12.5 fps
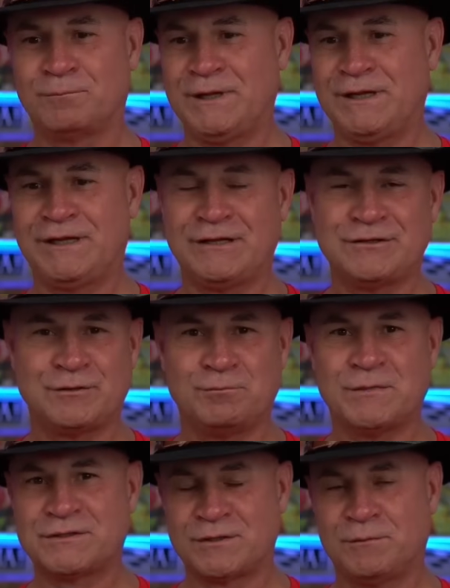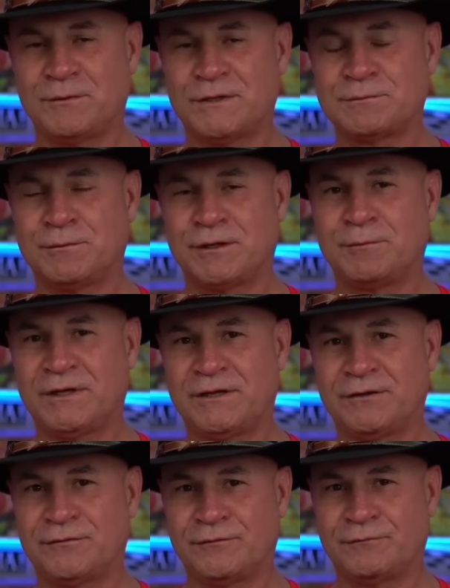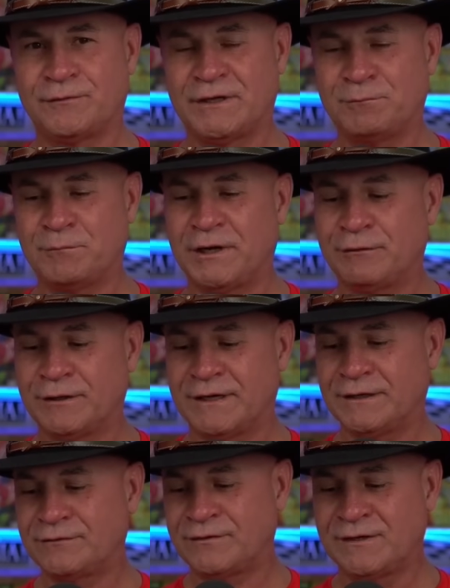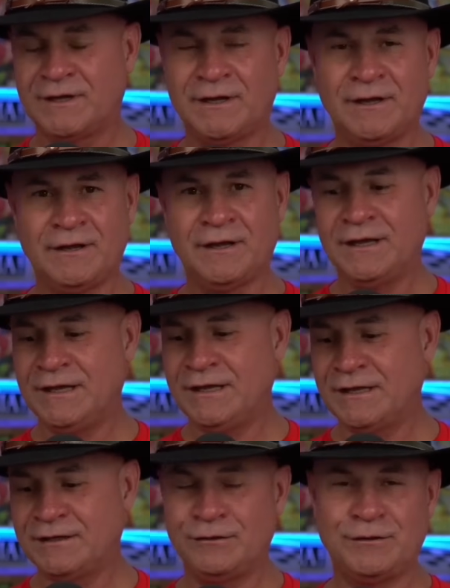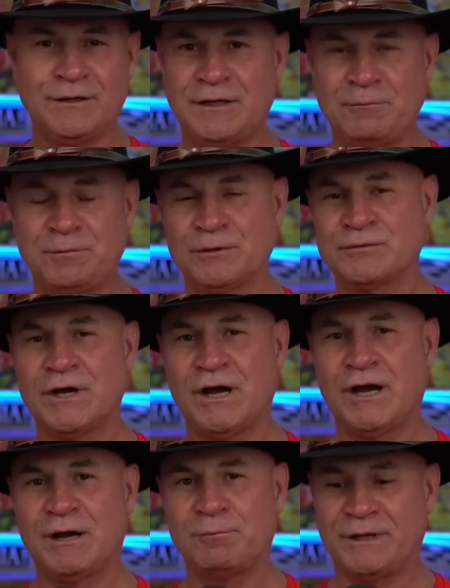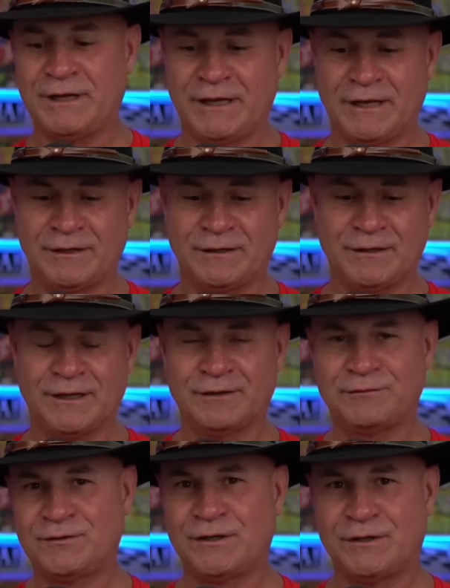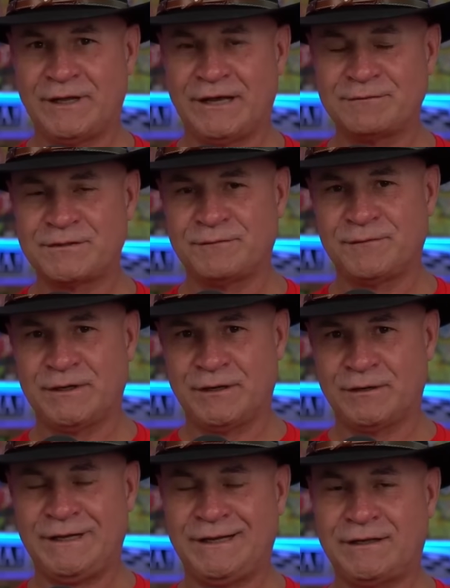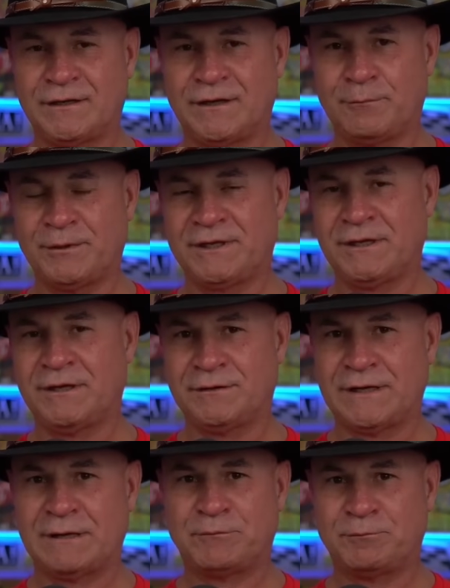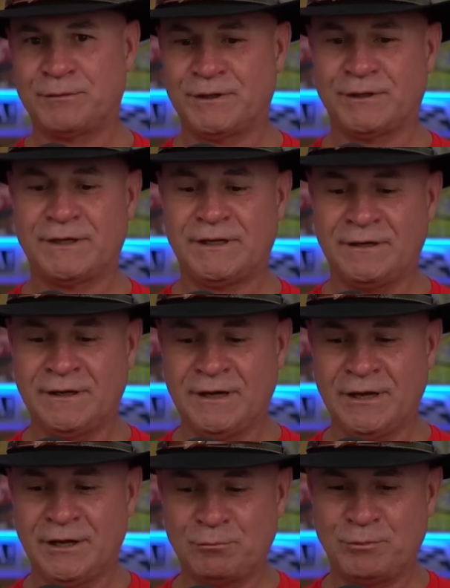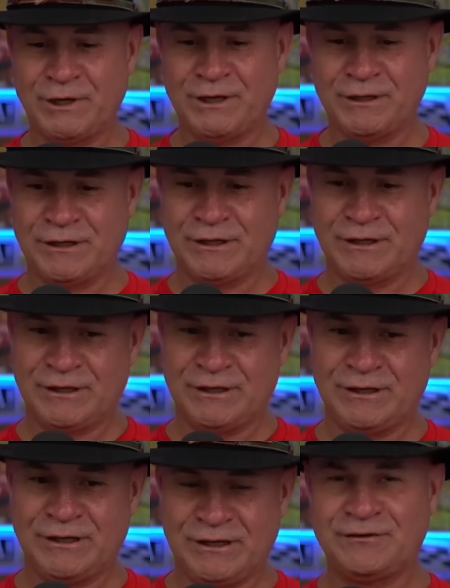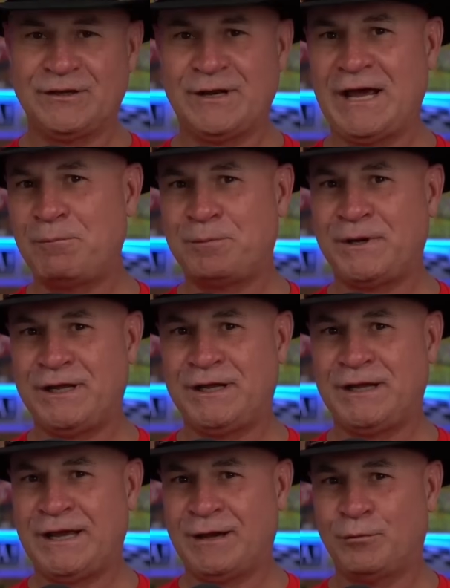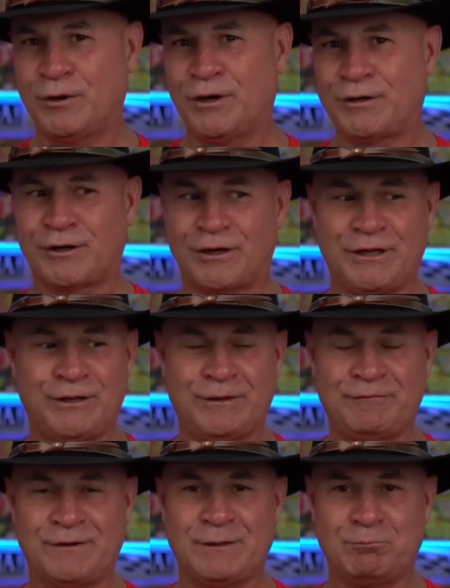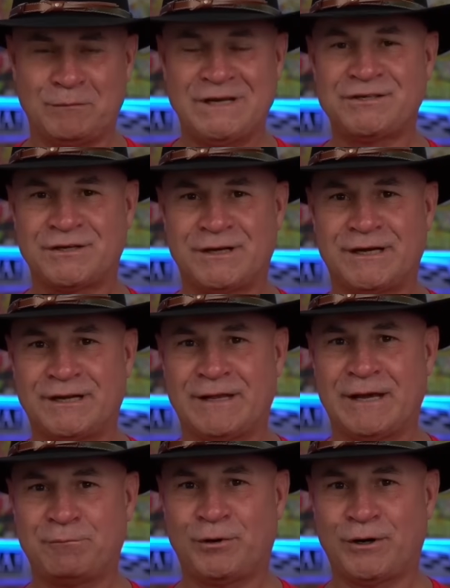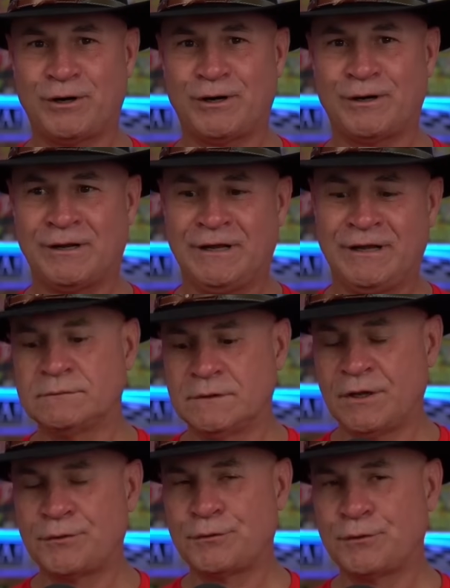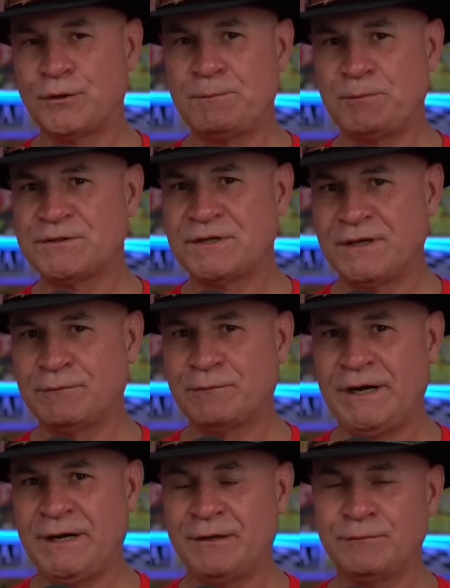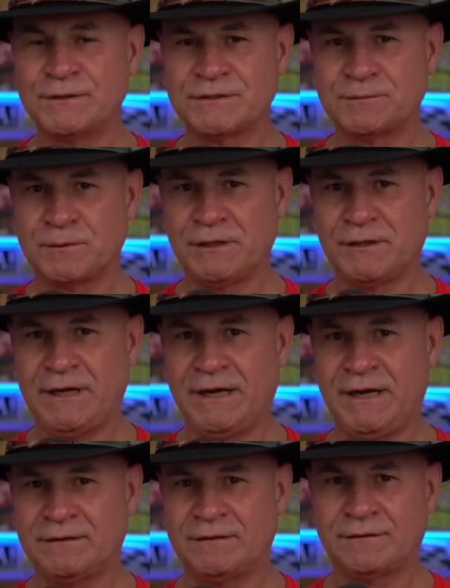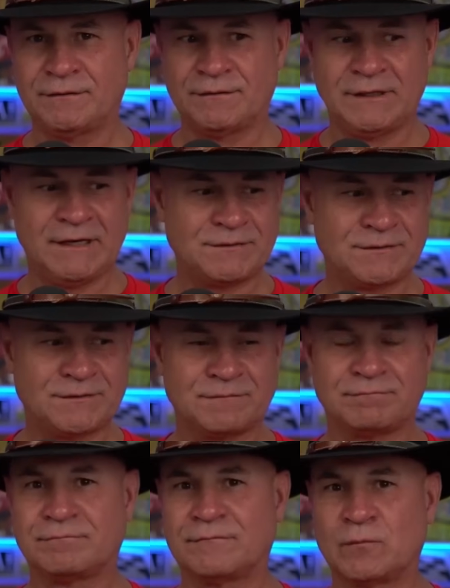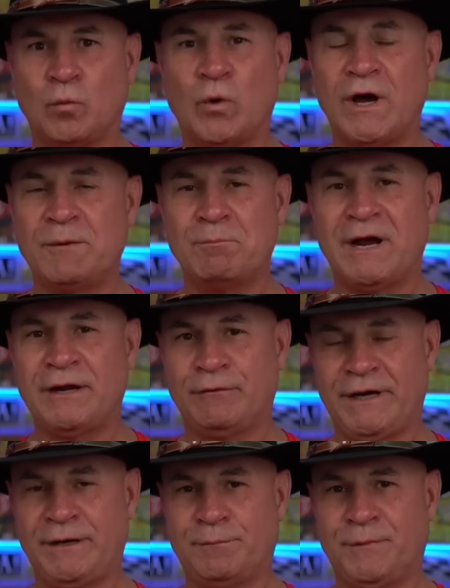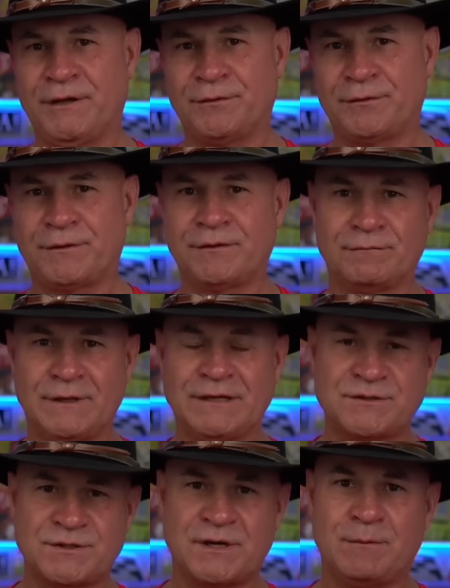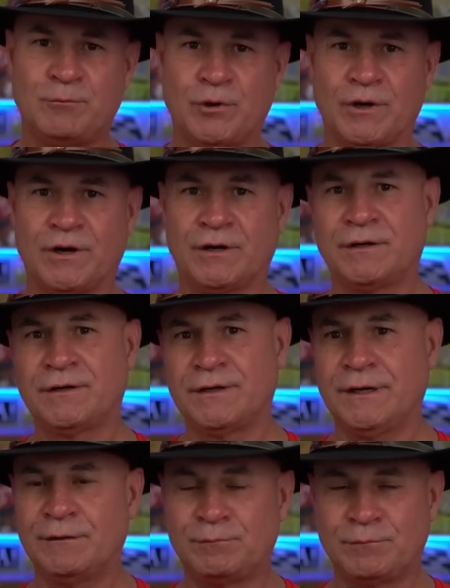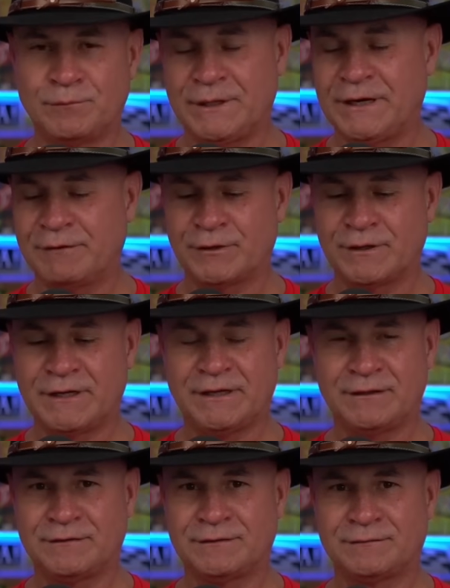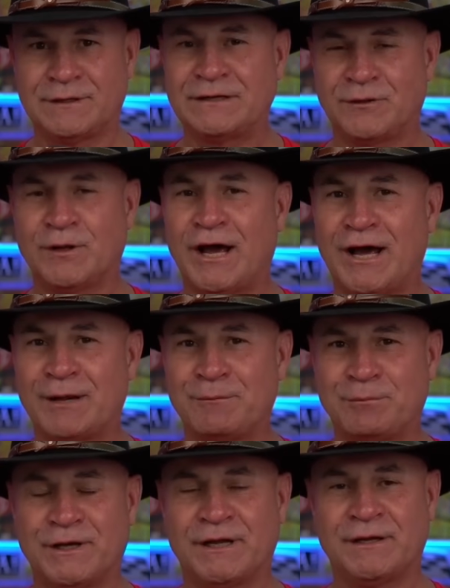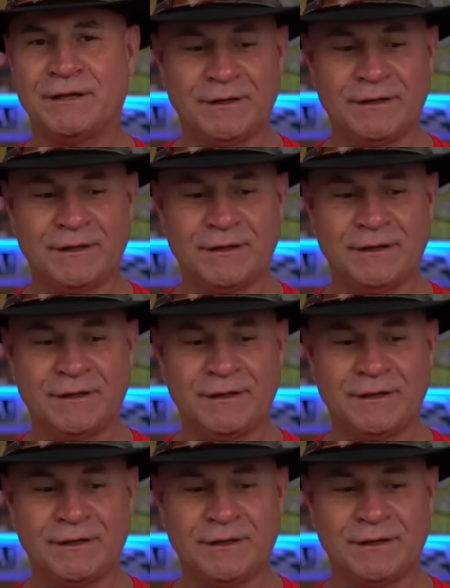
because you missed so much work because of uh, migraines uh, you could keep your job and uh, still have severe economic inadaptability but is it happening at work are you even mentioning that part a 30% rating which is where you're at that's one migraine a month. That's some work, you know, whatever. It, that's a lot, but